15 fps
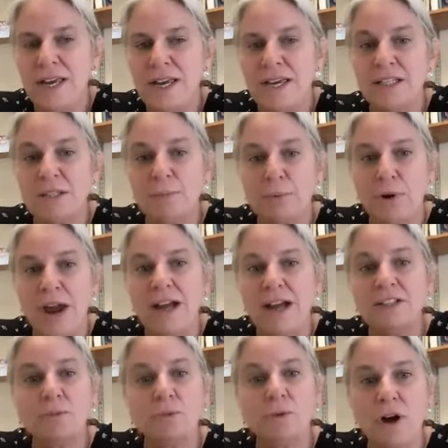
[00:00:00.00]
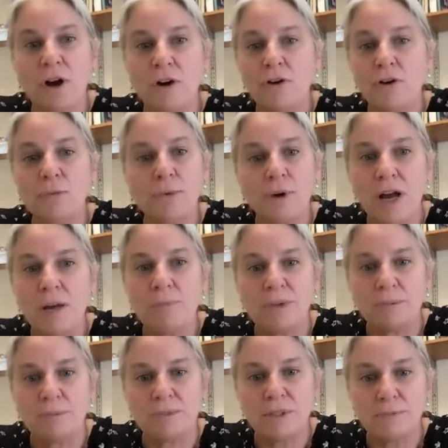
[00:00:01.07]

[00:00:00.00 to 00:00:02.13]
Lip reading: is practice with harder problems,